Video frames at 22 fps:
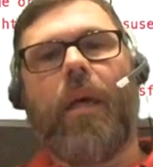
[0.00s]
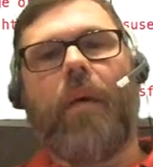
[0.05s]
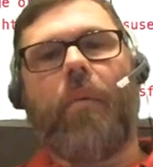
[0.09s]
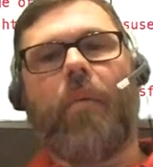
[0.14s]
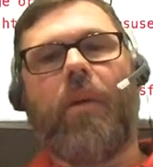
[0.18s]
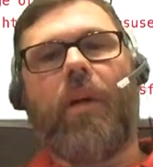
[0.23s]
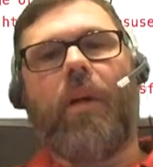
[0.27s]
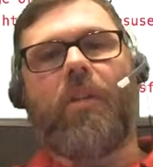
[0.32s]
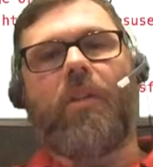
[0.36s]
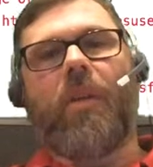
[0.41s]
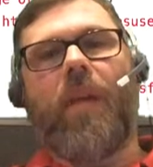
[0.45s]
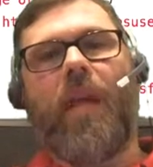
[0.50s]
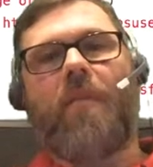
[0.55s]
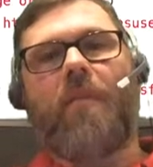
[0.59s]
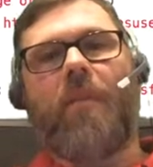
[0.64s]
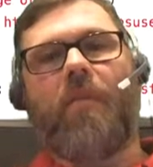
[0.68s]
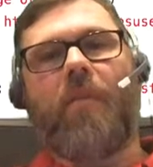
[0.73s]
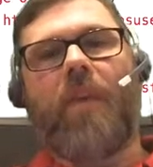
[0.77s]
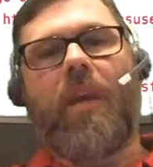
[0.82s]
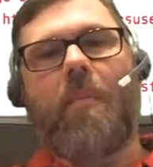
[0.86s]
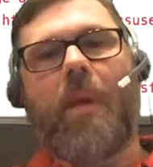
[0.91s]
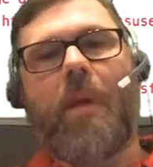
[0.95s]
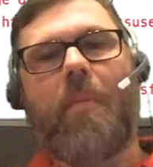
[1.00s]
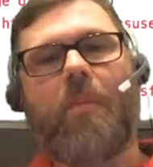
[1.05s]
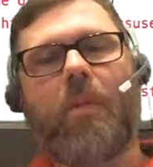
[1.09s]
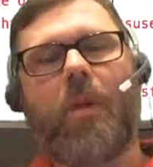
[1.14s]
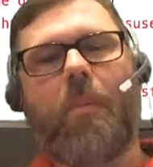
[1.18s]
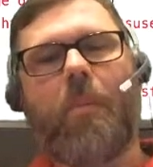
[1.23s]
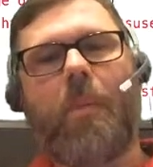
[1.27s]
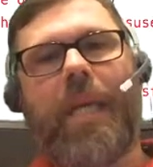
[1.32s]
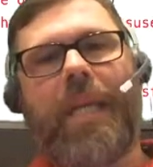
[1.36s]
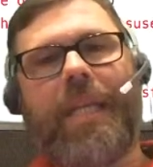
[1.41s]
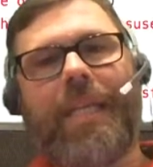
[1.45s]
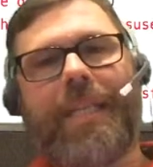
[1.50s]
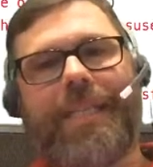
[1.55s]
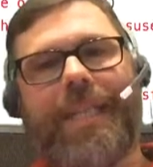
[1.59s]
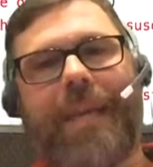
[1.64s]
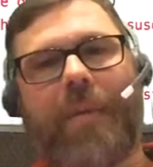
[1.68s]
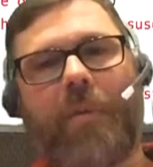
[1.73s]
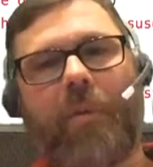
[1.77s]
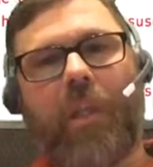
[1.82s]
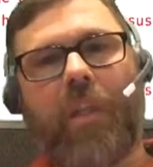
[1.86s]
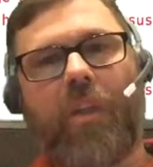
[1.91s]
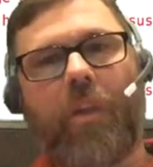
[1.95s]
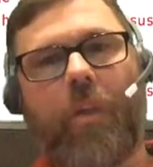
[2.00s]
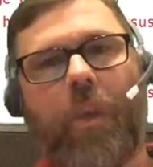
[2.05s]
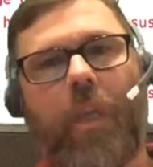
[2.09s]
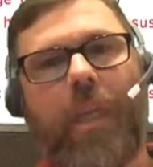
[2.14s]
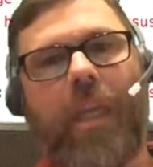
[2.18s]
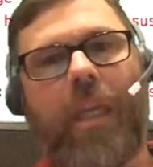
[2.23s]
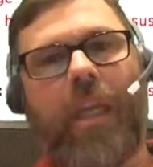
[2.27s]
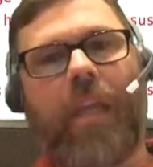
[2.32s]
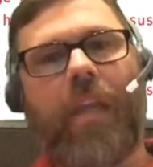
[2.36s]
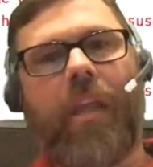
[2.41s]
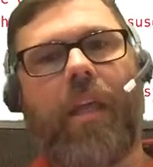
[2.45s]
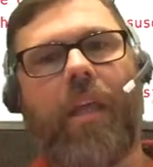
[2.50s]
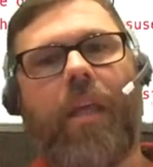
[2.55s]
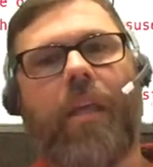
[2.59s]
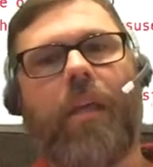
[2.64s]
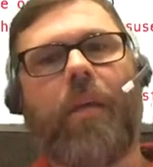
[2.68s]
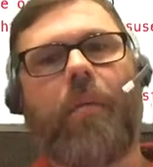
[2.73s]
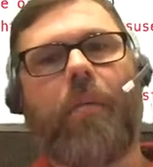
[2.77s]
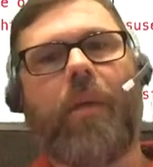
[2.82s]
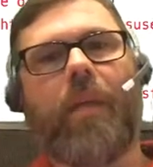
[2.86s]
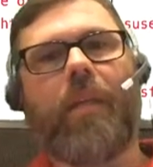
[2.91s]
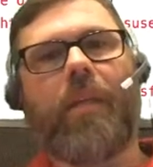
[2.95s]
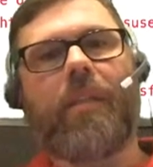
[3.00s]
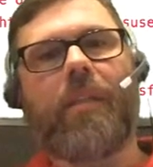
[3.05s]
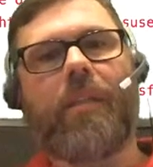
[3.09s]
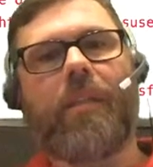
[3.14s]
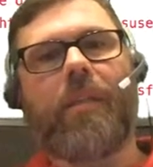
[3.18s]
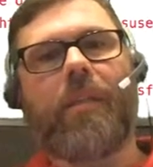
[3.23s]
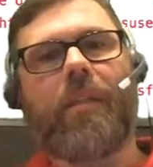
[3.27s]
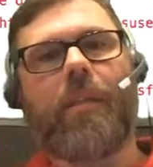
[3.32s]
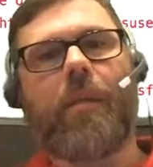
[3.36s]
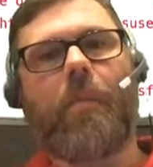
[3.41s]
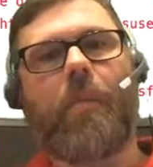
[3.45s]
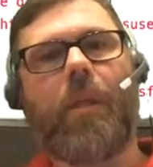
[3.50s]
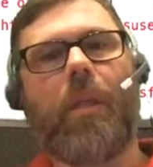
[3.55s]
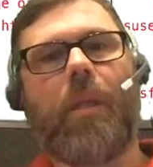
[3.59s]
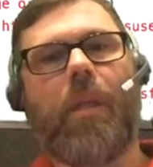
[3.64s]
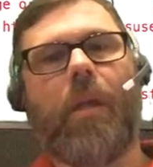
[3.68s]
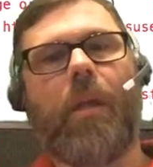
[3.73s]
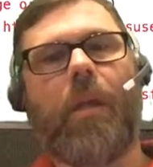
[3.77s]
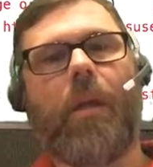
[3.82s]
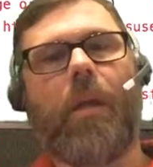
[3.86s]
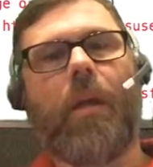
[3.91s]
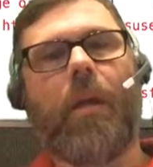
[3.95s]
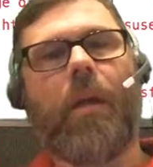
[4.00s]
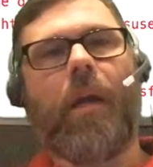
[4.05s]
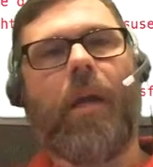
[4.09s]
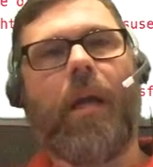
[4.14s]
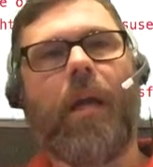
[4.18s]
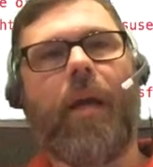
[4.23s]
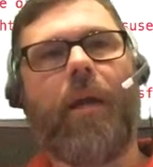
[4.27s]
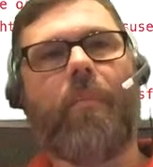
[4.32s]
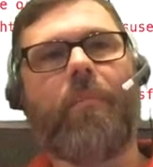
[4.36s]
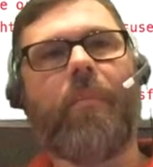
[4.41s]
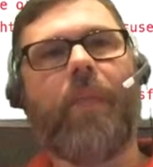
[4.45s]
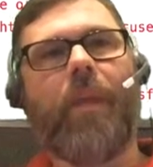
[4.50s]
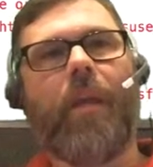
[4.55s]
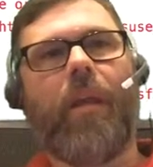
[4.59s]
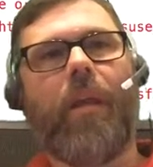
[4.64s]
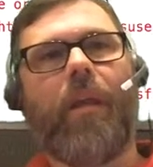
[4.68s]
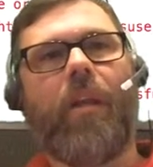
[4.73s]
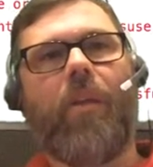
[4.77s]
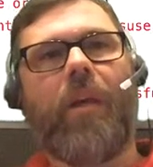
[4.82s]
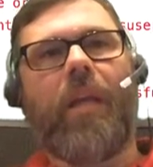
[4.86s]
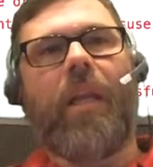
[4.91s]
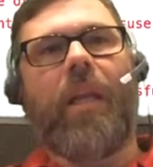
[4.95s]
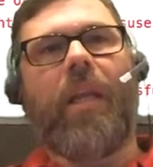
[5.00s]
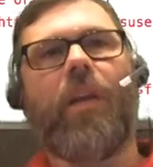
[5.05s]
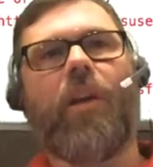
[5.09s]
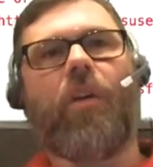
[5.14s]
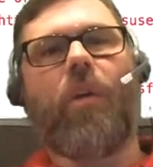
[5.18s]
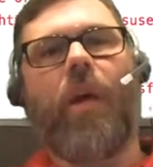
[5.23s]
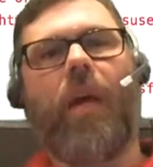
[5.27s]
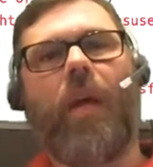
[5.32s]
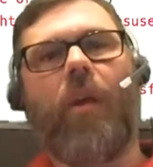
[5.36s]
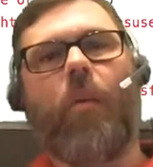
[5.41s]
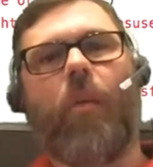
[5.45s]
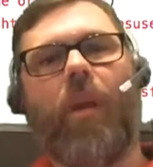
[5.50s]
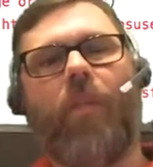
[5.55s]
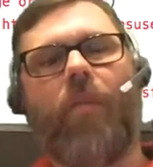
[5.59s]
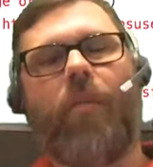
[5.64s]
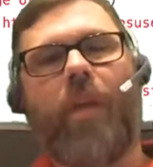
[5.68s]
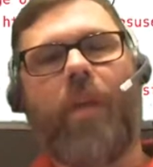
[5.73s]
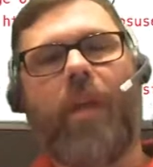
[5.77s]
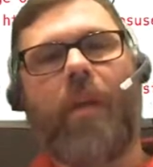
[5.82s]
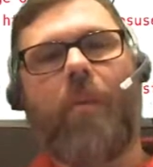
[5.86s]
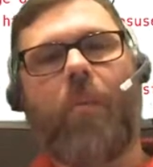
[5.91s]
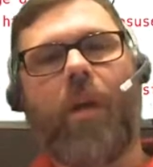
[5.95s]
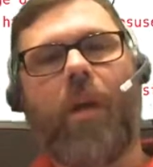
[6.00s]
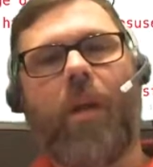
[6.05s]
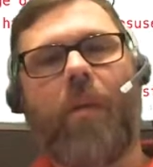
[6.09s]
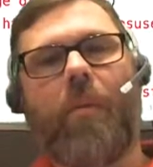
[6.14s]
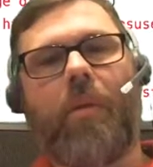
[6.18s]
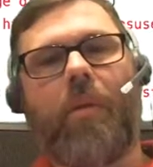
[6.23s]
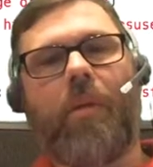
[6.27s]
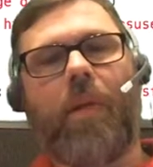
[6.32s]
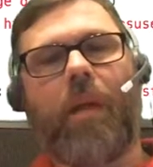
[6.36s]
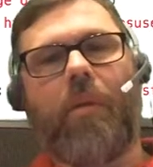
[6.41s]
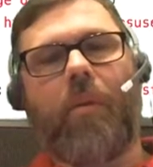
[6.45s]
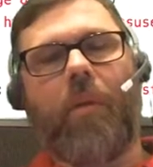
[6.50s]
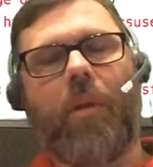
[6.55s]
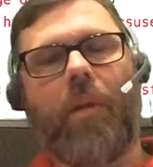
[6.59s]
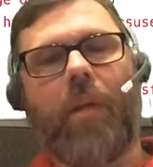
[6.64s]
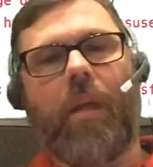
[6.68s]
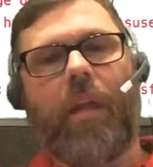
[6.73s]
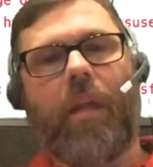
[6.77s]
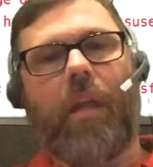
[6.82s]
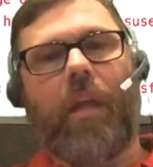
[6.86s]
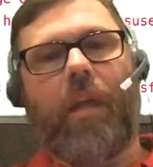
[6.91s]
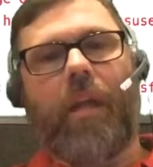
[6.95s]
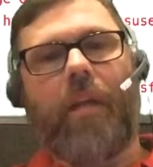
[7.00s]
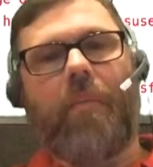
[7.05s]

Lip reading: We also have a VMM domain that's not really doing anything because it's a simulator. You can integrate with VMware, but you're not really